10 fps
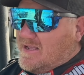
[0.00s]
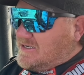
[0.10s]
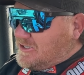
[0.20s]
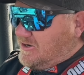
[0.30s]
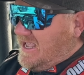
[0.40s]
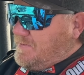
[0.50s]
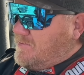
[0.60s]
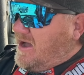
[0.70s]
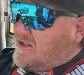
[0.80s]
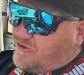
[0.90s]
So keep in
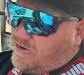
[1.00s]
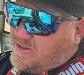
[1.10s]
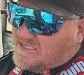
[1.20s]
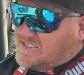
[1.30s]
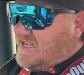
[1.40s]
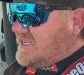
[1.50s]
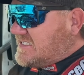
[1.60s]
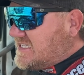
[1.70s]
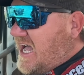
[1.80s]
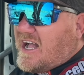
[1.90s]
mind too, this thing is
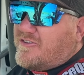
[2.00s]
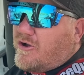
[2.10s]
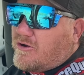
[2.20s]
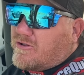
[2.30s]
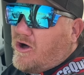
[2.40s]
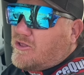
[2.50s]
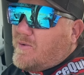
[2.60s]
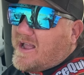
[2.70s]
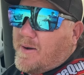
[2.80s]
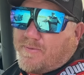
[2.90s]
not turned all the
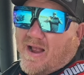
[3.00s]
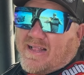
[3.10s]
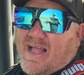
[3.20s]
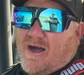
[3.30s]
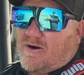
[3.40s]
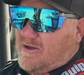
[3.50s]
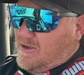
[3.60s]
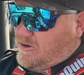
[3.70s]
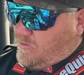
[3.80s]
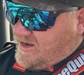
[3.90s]
way up right now.
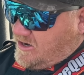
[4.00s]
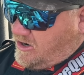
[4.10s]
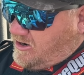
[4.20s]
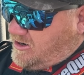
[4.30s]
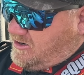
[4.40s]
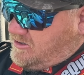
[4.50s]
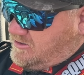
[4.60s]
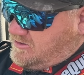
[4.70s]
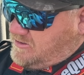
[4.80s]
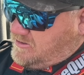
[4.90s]
We are,
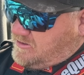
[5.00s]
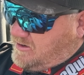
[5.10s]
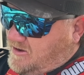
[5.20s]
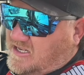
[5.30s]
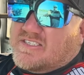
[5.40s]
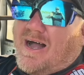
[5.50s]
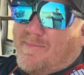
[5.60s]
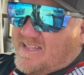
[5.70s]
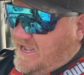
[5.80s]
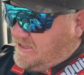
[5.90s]
I'm gonna stop
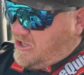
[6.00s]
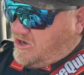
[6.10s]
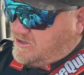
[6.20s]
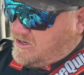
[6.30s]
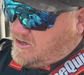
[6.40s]
my data log.